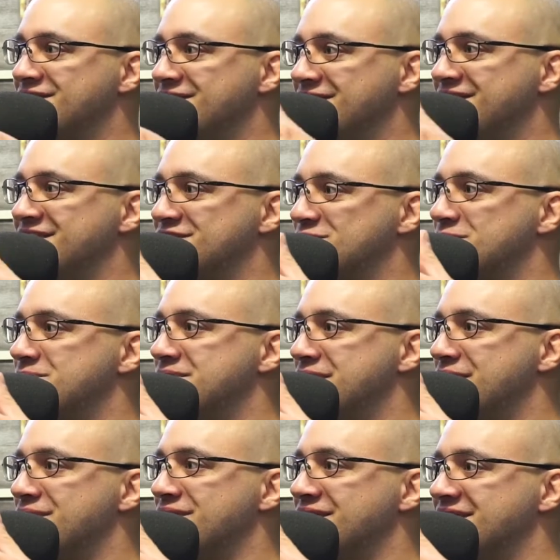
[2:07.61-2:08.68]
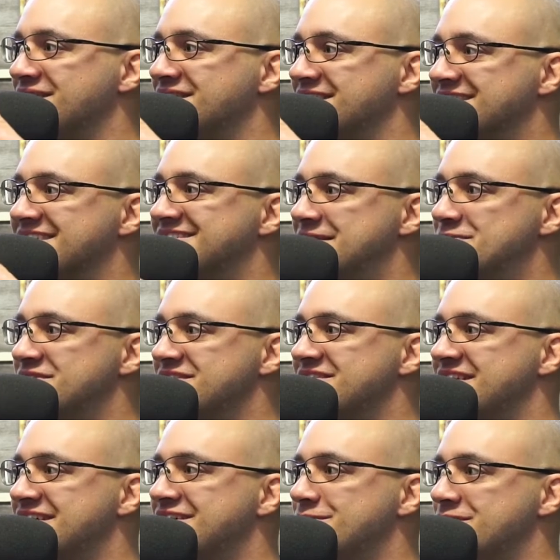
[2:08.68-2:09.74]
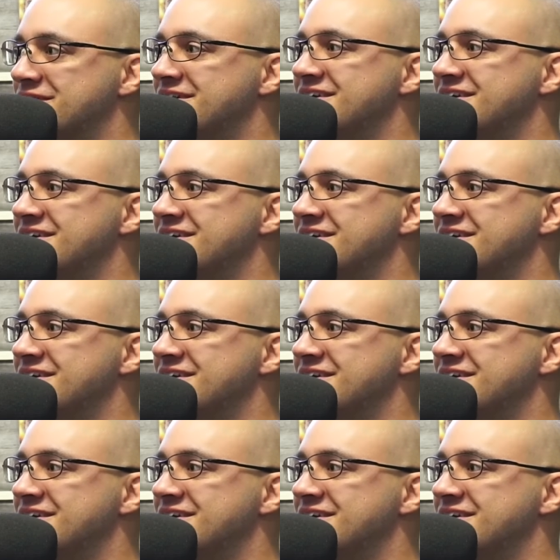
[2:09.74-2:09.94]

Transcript: this would be a thing. Like that seems insane to me.